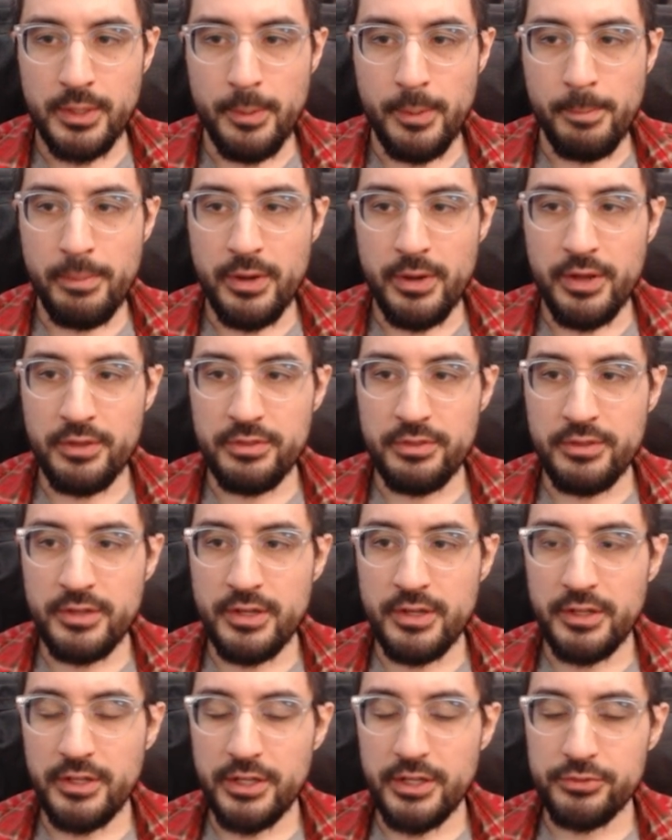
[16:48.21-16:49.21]
But
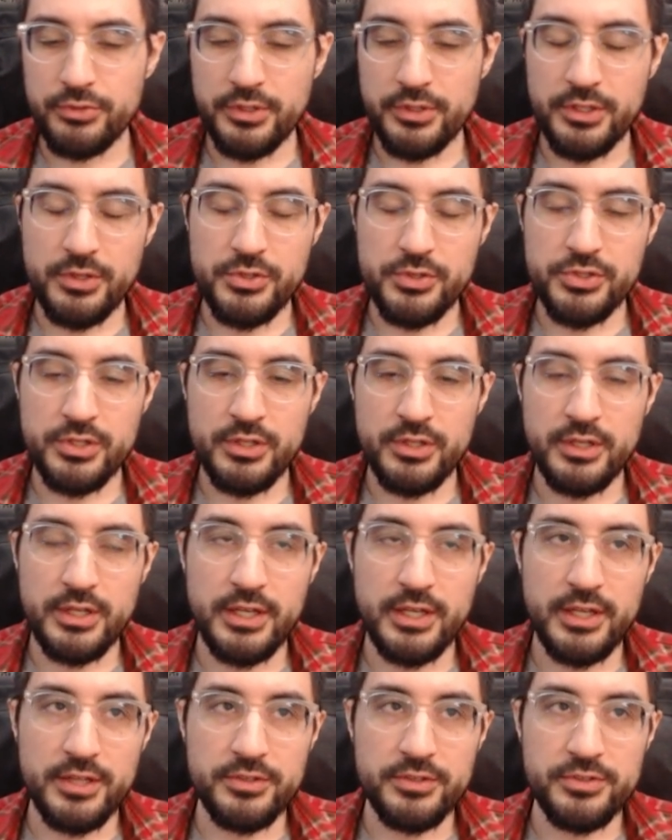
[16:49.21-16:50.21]
the electrocution
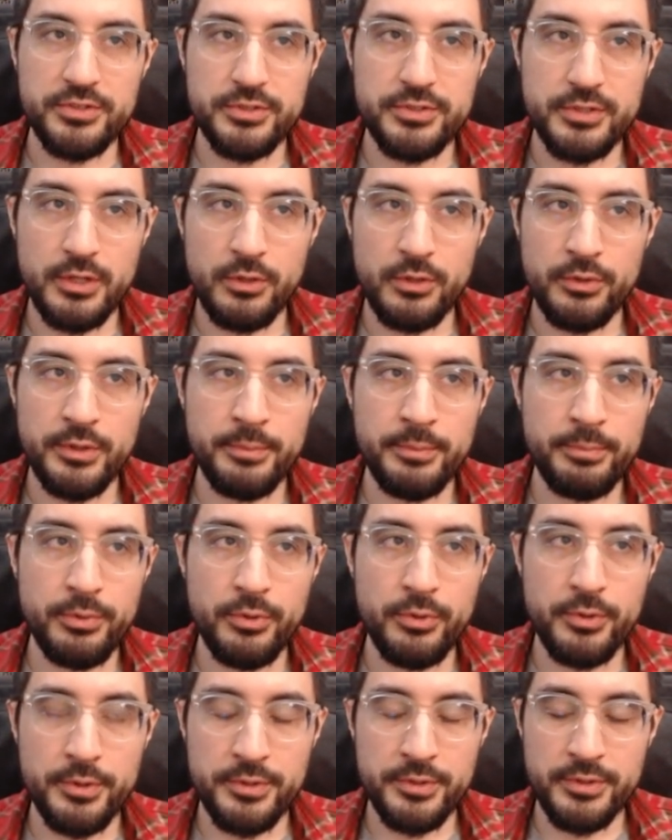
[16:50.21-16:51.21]
is so
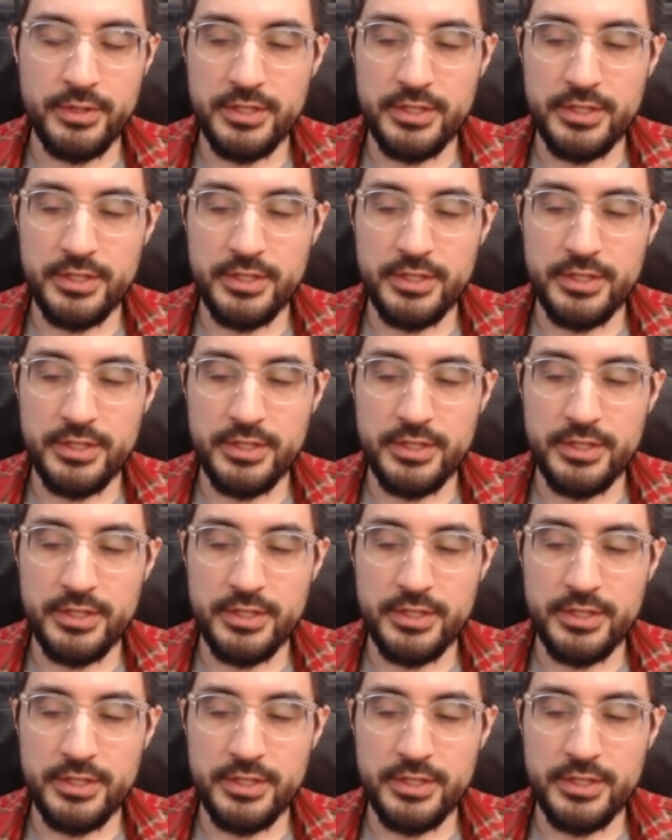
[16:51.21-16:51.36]
important,